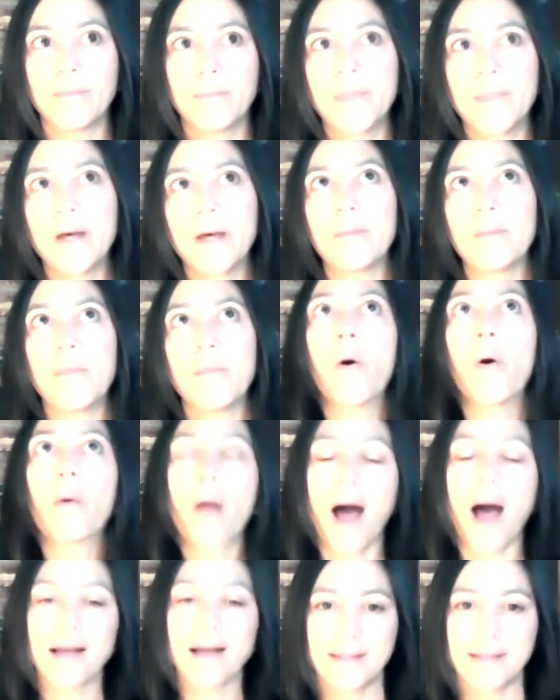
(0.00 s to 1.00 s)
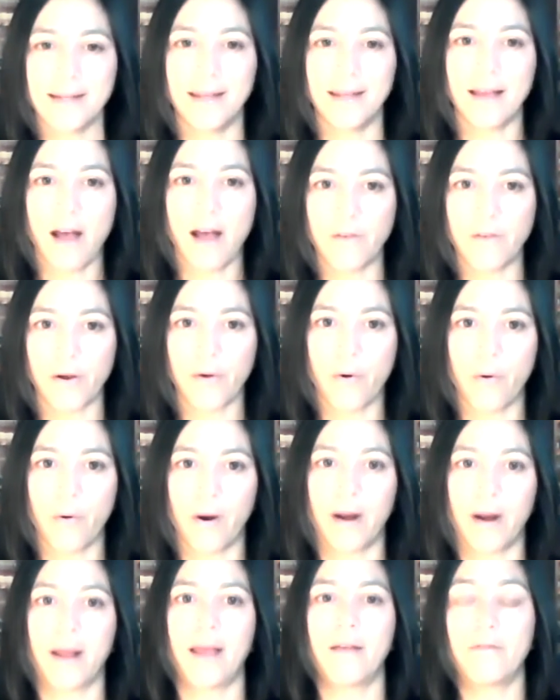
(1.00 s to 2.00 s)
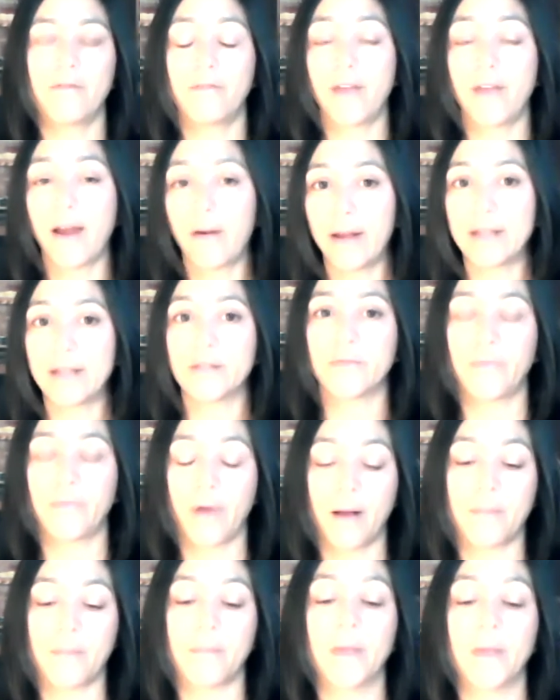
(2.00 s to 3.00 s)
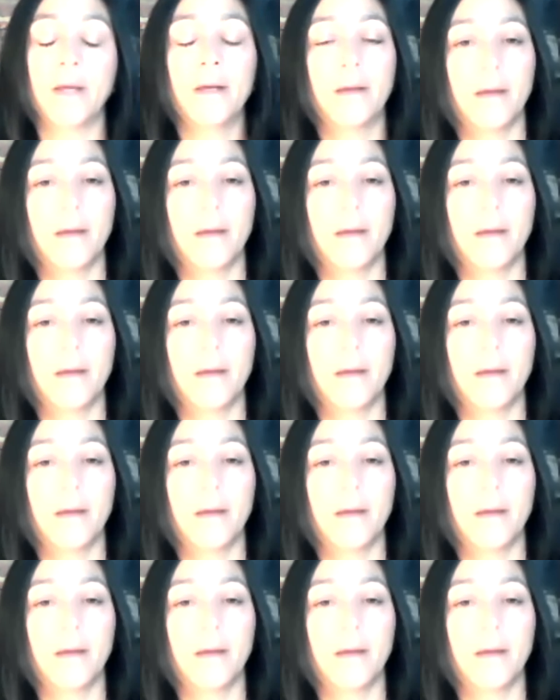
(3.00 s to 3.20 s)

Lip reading: the porosity of a cork varies from